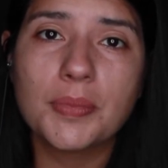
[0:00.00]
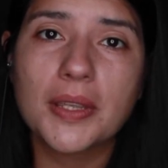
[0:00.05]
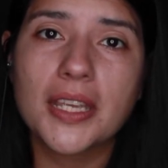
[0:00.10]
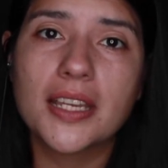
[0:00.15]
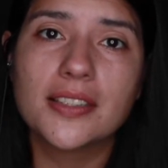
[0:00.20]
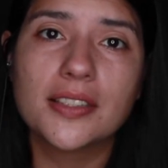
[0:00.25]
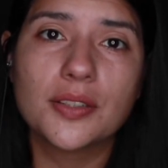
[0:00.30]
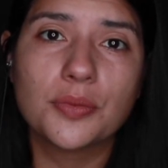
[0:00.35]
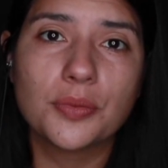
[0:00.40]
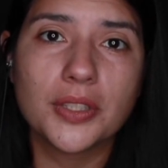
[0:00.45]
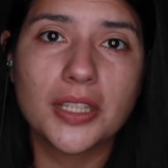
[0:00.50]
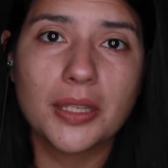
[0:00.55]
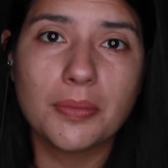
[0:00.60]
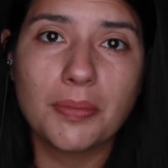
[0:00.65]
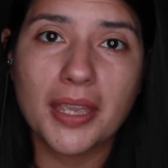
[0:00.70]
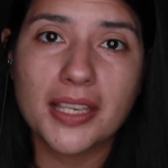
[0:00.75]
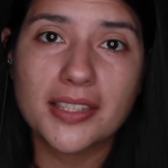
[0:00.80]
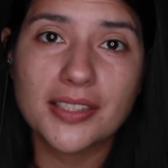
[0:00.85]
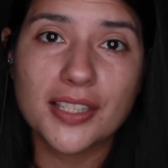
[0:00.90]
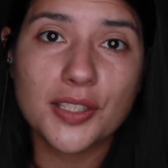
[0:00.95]
because it really
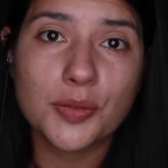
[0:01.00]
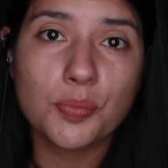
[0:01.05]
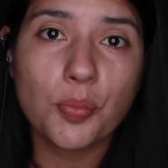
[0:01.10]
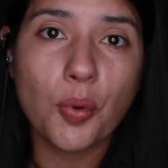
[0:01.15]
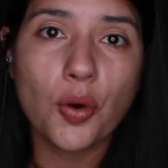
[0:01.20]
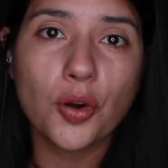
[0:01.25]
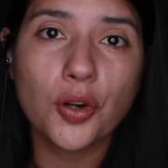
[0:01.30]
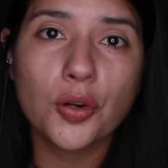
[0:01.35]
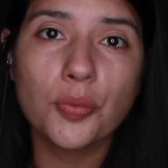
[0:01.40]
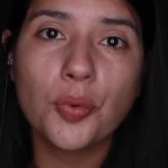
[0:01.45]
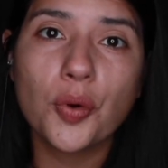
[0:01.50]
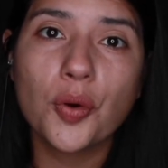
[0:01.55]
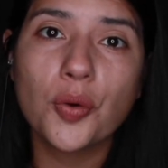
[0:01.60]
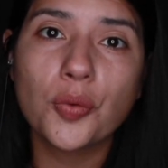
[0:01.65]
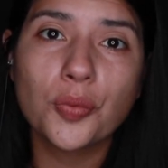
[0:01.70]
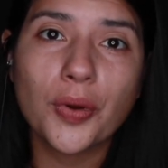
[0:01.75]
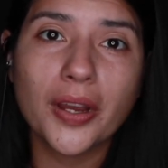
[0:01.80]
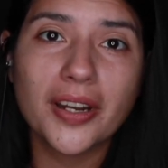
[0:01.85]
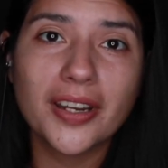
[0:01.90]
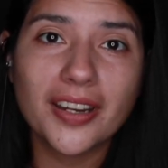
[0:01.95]
makes this
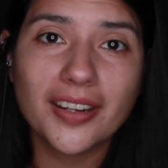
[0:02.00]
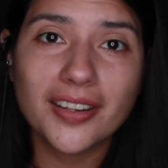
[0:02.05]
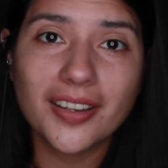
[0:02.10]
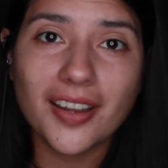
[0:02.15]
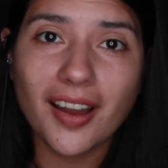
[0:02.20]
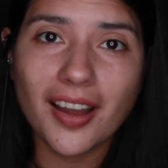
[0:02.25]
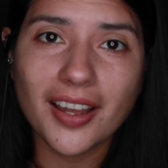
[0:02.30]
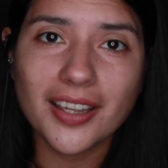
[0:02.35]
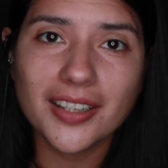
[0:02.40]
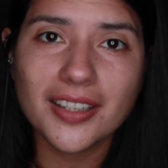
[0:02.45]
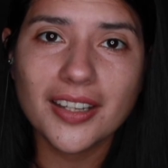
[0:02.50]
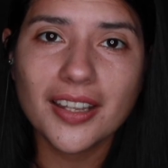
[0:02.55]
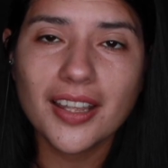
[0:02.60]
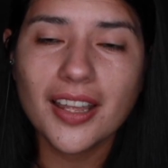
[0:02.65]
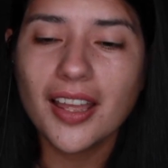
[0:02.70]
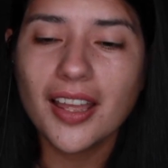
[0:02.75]
portable, run and gun.